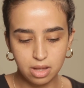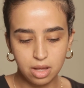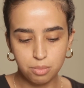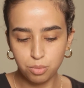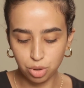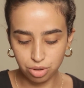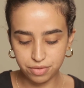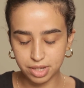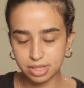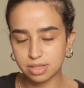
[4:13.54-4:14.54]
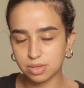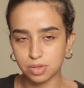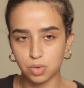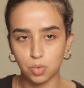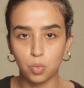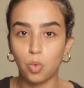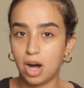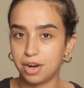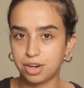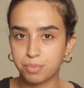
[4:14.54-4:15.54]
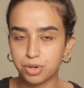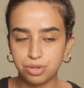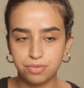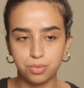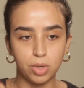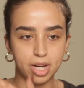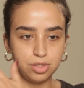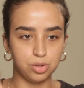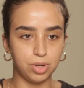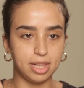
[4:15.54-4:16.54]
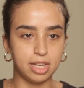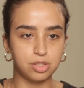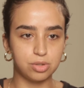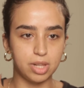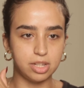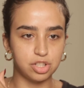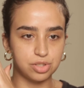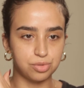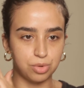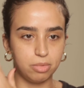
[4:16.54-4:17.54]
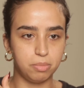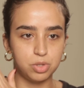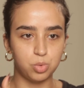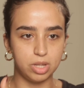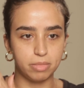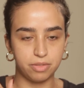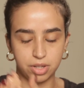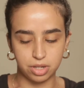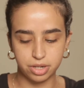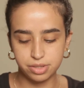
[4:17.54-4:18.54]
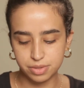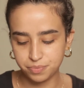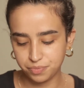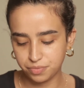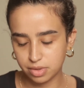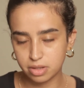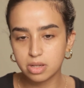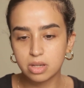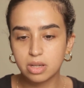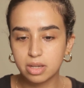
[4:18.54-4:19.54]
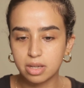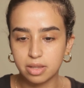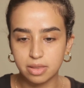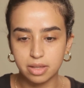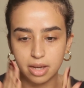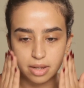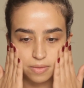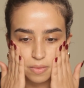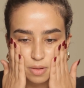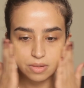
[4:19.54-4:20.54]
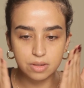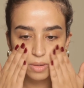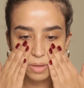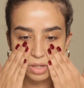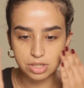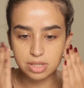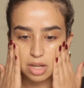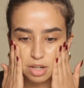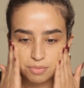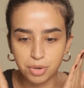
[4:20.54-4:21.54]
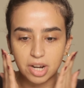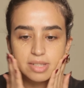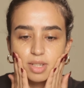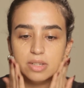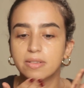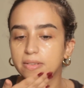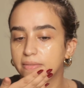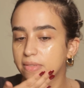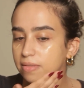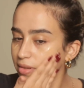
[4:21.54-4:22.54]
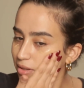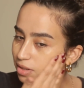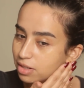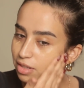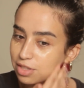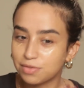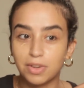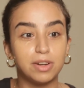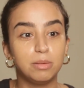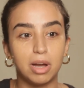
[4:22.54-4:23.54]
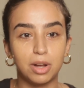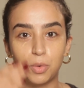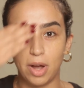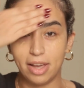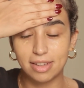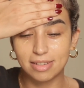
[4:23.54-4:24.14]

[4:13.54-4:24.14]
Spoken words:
move and it's waterproof. What I do, I like to like just rub it between my fingers. And then I just kind of press it. It's very MAC way.